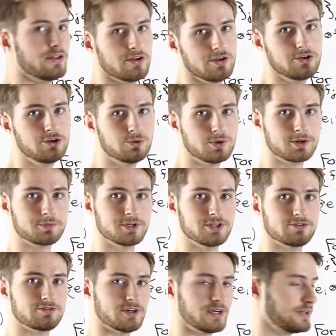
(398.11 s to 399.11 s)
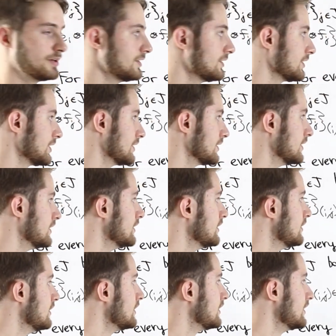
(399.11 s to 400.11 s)
the new one we defined earlier,
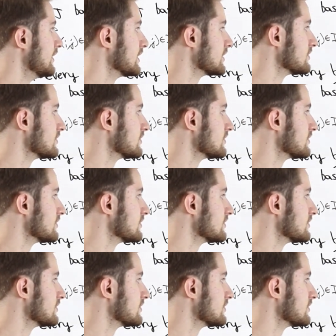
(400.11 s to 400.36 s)
there